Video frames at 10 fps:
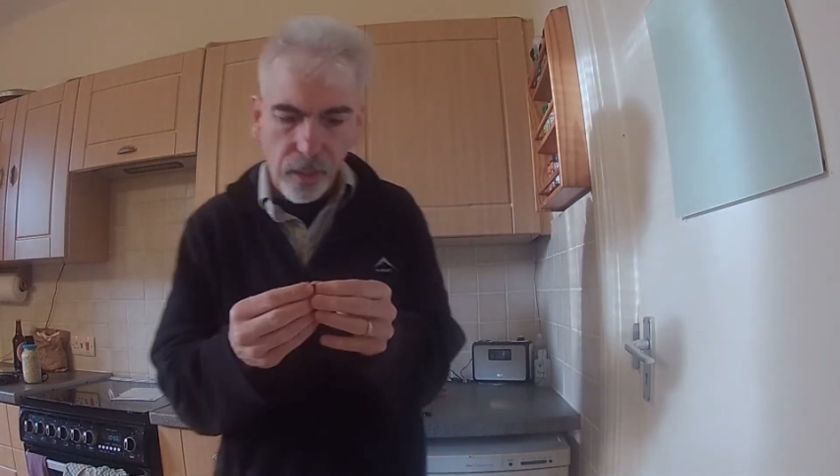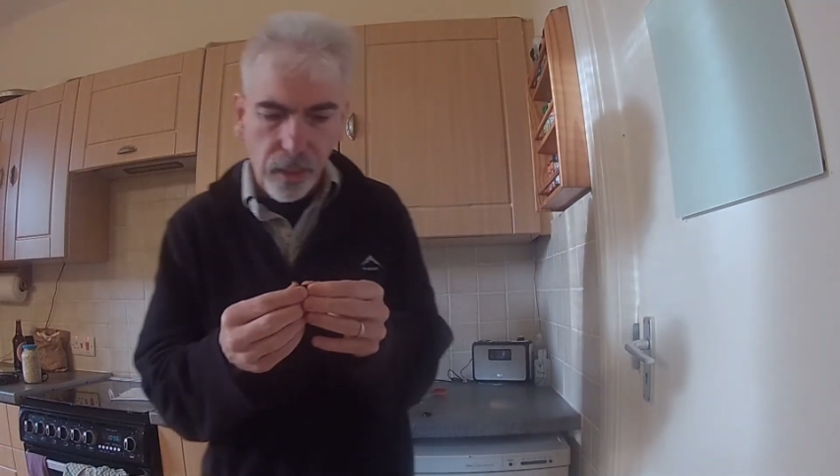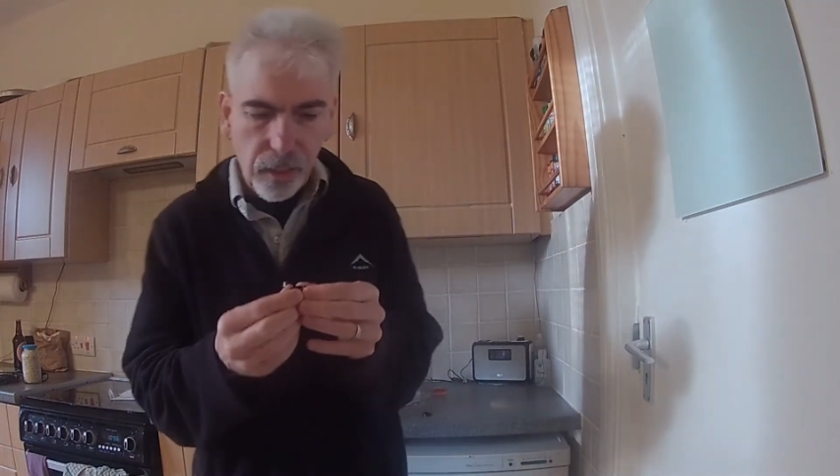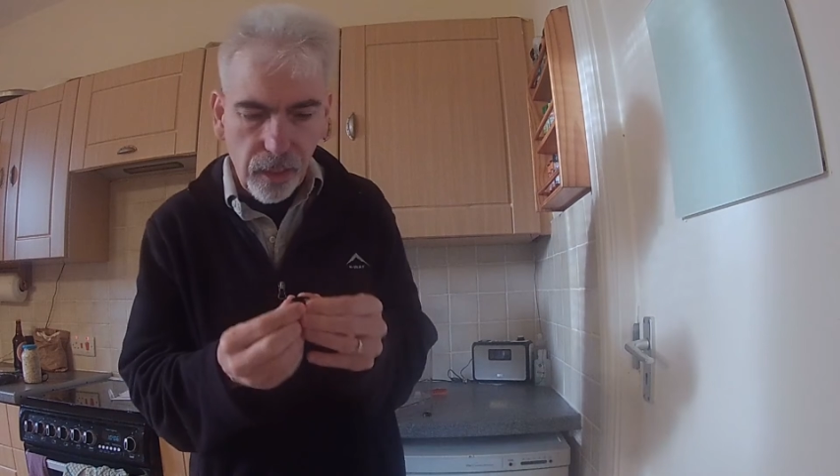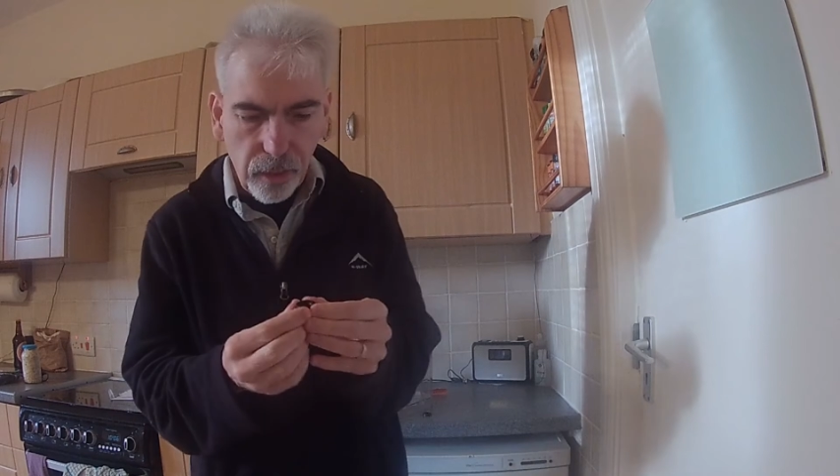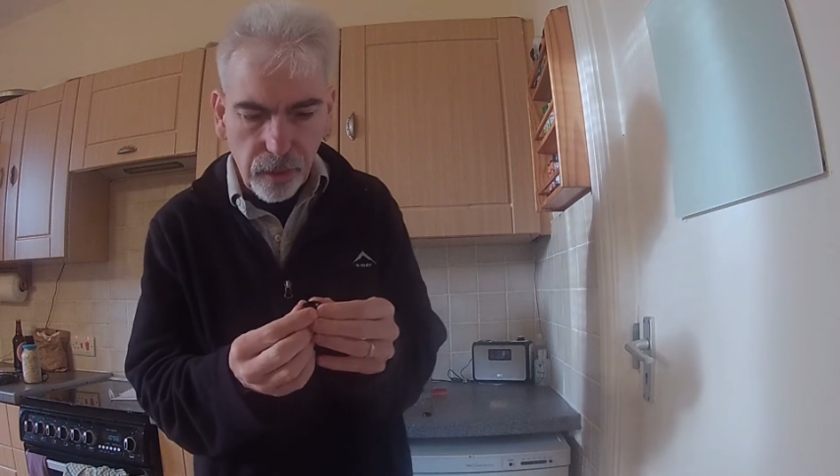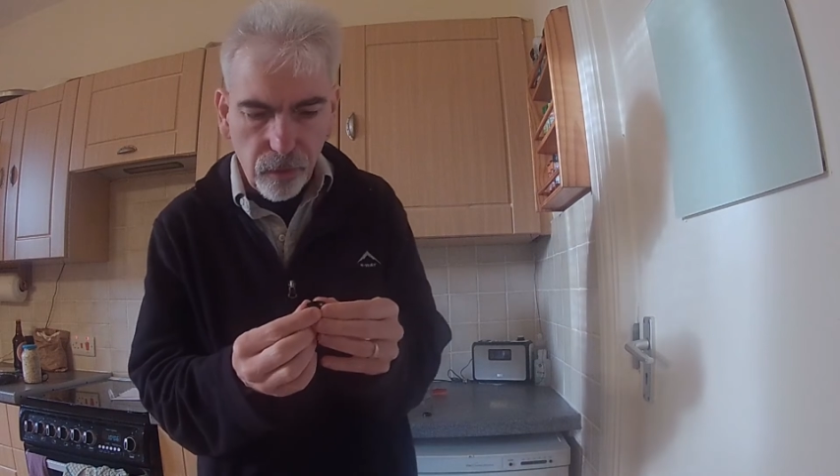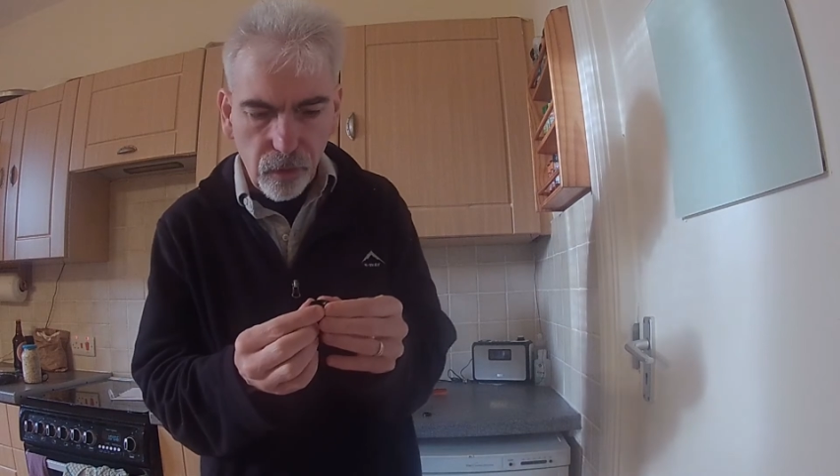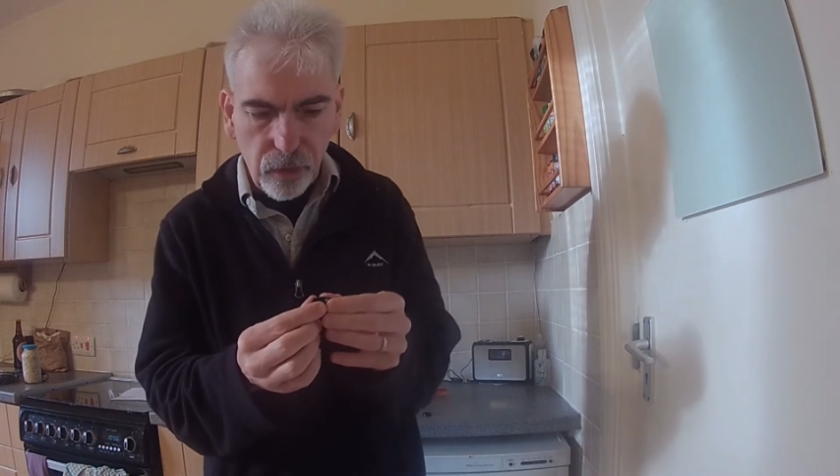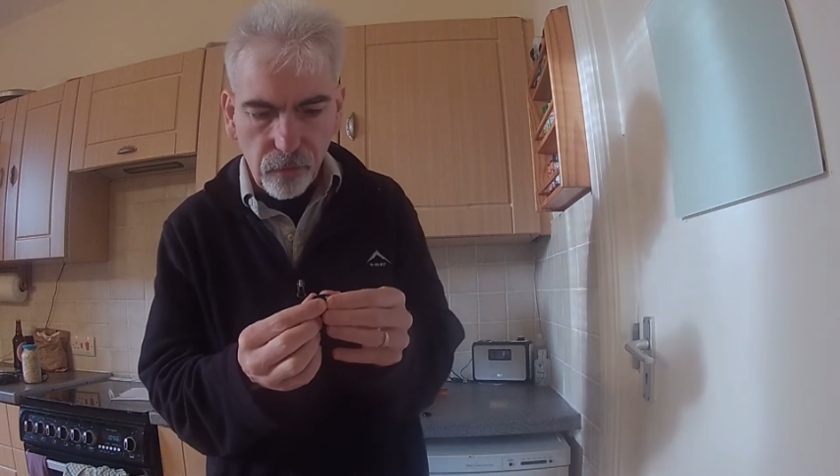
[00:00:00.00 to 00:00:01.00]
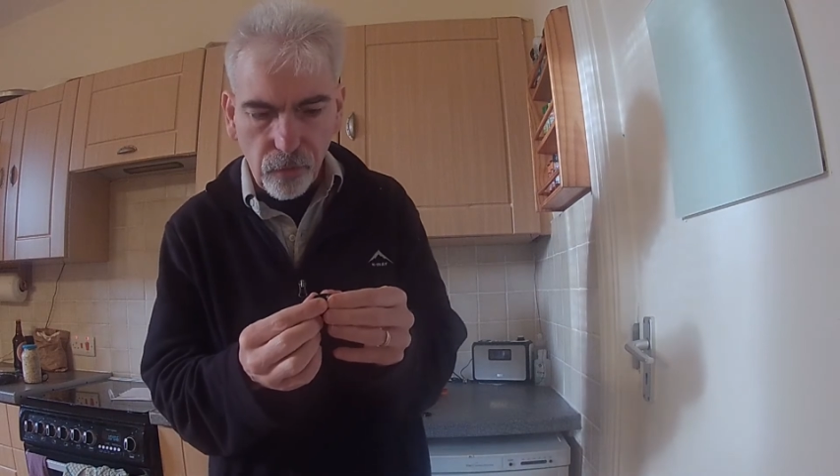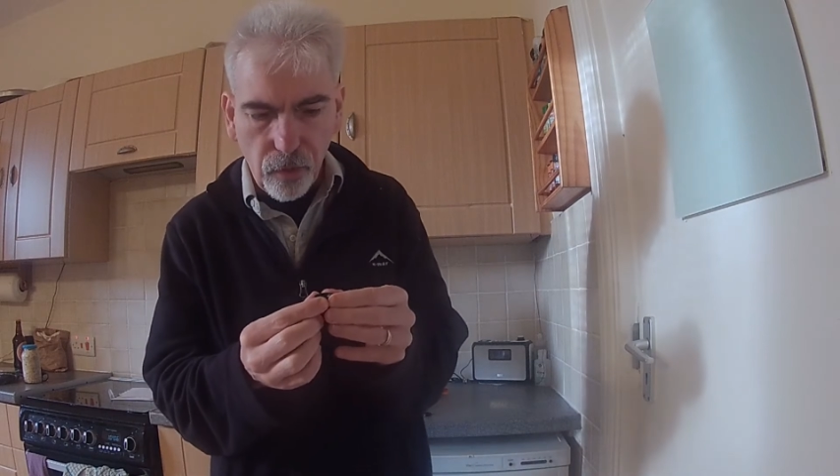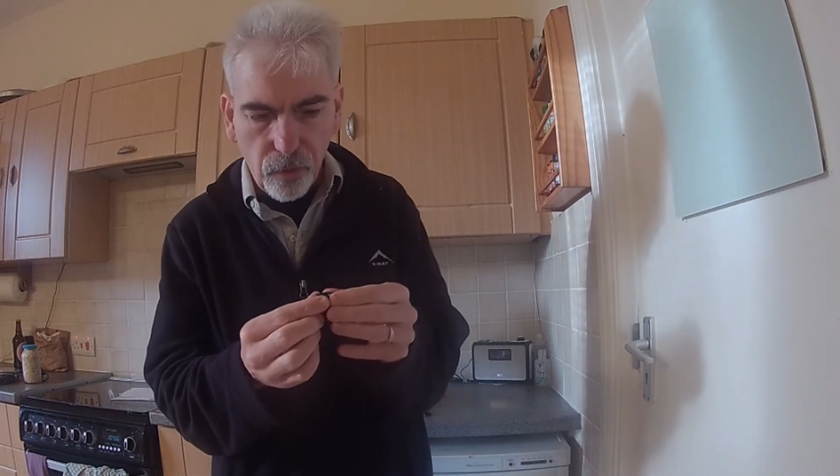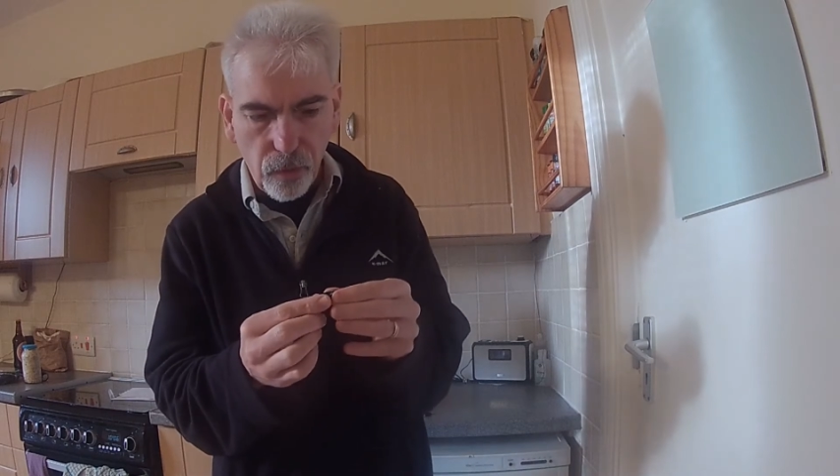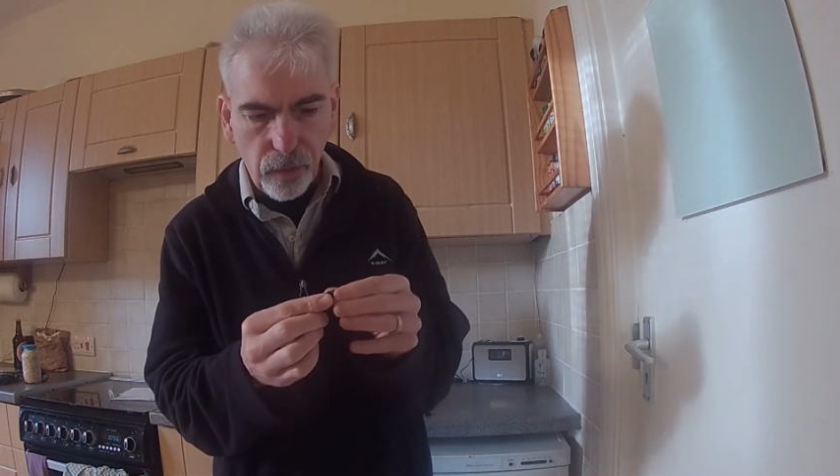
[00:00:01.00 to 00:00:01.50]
Key thing you need to know: